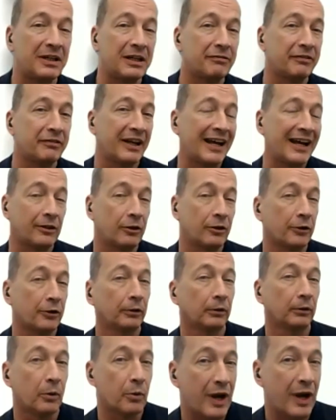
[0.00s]
even at another
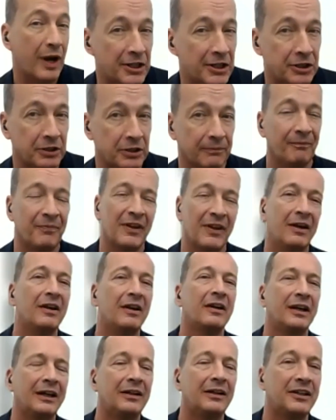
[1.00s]
location.
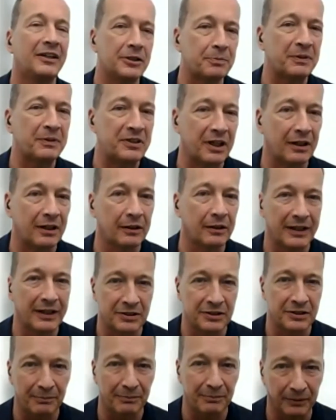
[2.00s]
In this particular
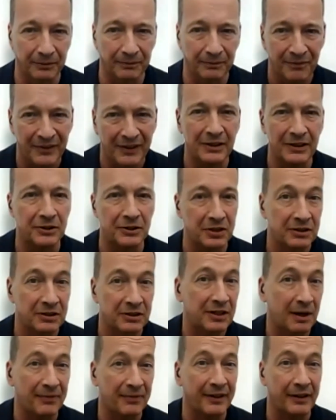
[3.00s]
example, it's
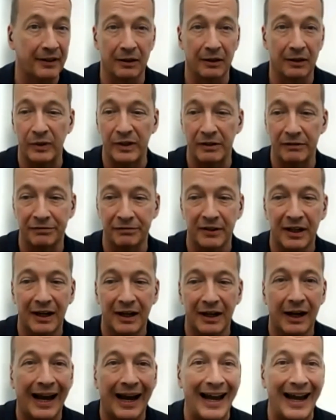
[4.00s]
something that we have
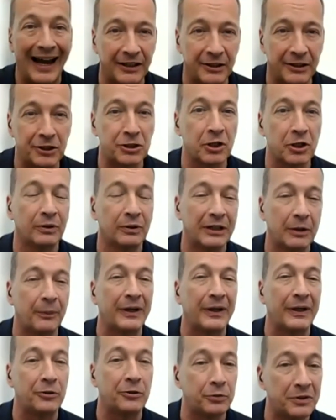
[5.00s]
had at show and that we
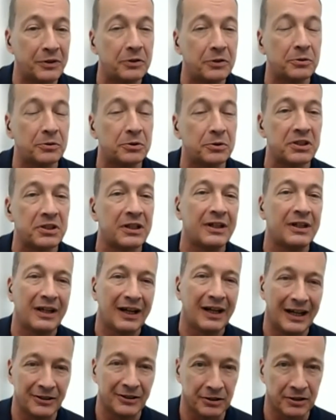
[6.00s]
introduced
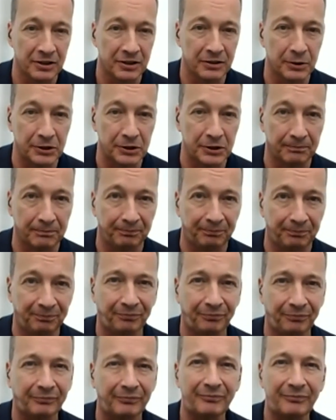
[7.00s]
as a solution.
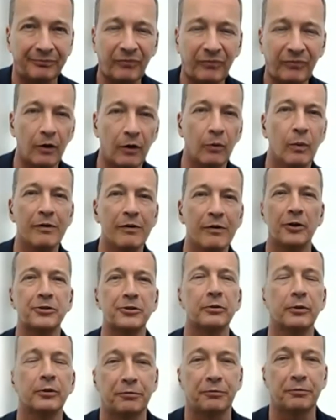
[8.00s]
We've also
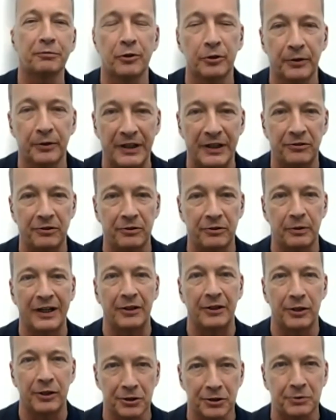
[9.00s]
looked further into
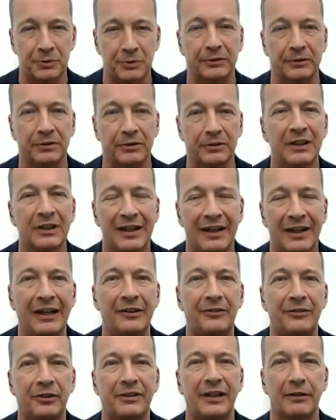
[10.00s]
industrial
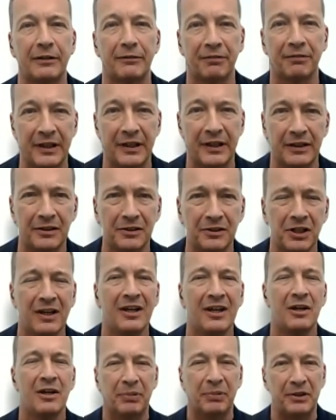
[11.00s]
Internet of Things,
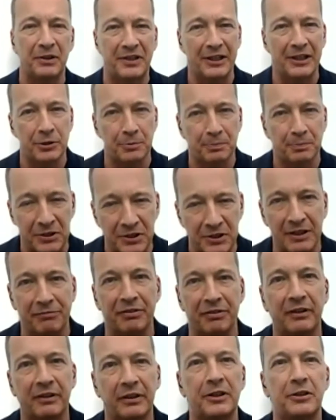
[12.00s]
but then
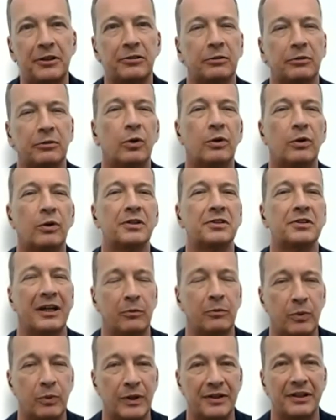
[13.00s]
specifically towards
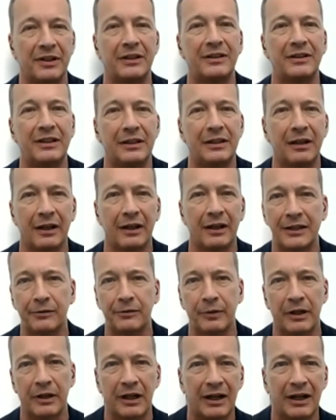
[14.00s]
and within the electric